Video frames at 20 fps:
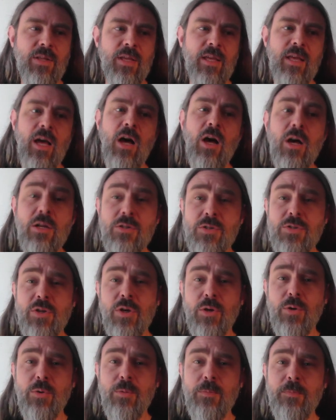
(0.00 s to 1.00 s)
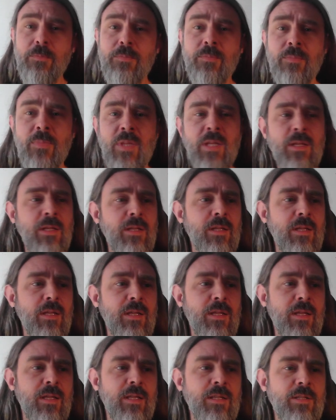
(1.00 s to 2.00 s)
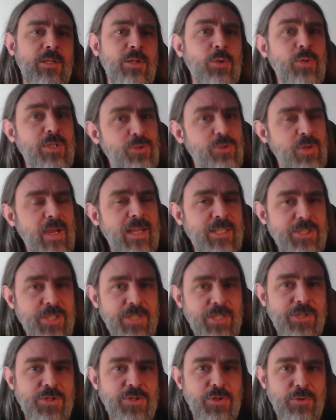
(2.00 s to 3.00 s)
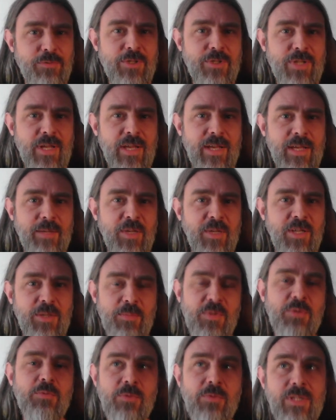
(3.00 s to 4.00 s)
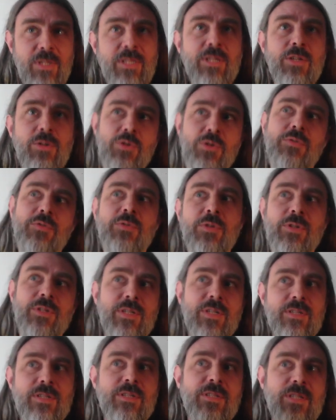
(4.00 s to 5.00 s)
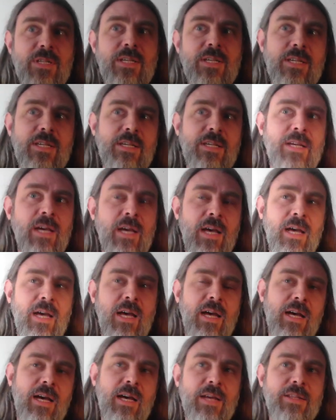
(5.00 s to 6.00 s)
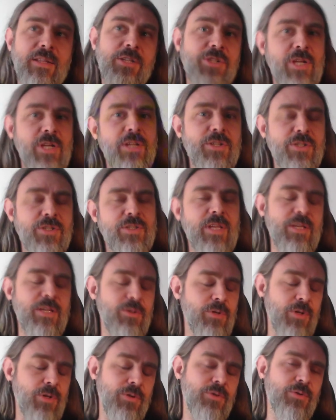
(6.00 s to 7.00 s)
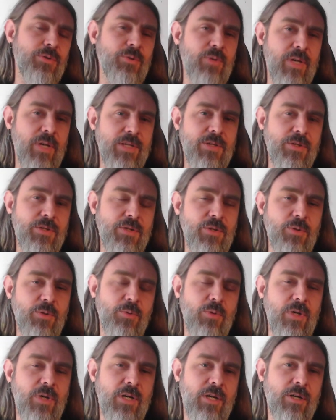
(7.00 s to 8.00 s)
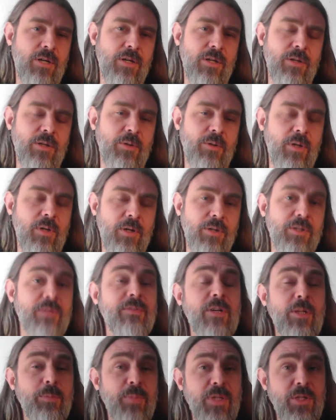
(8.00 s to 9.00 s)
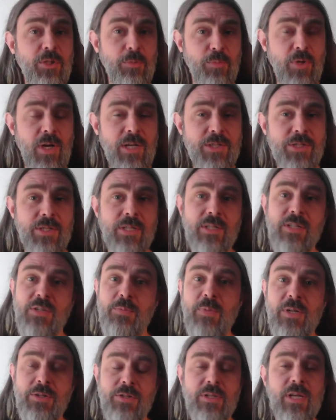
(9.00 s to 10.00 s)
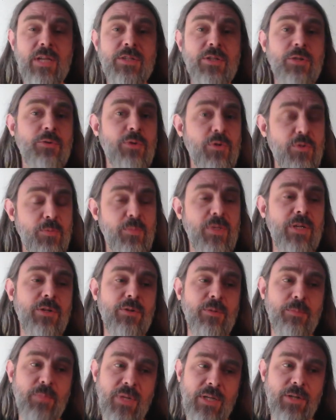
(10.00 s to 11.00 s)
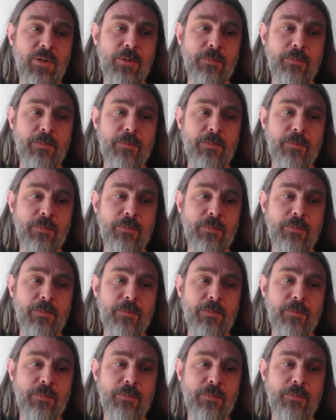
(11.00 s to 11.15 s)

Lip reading: Also, you can track changes over time. It can be really useful to see the changes that you go through as you are developing your project, especially as it grows bigger and bigger.